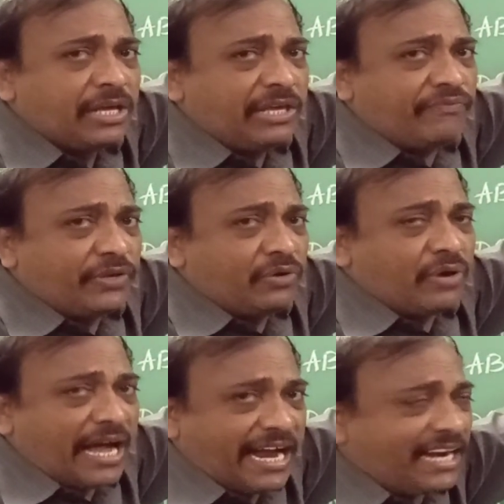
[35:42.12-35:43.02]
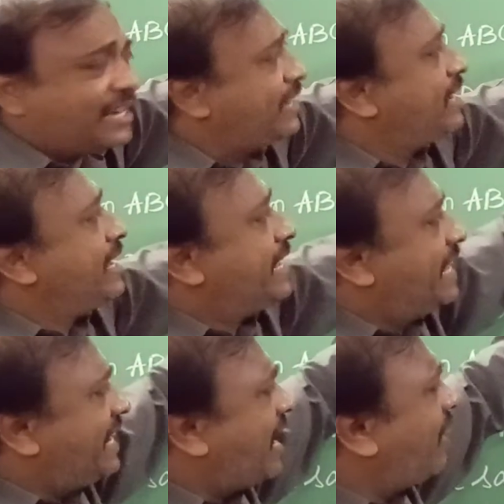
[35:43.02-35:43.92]
If you add
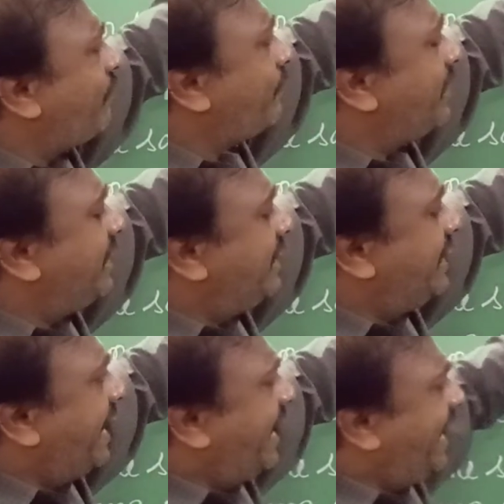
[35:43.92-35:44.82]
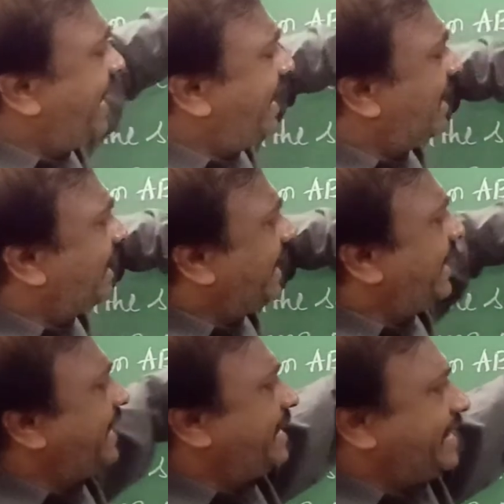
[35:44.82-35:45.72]
area of
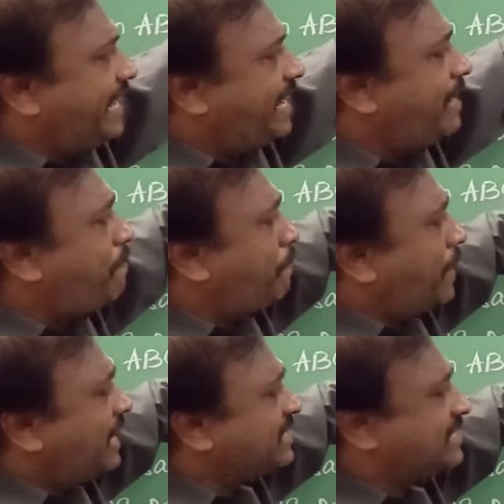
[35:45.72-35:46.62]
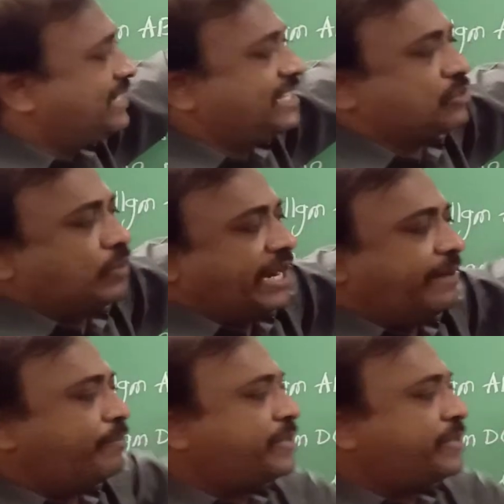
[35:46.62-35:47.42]
ADE plus this one,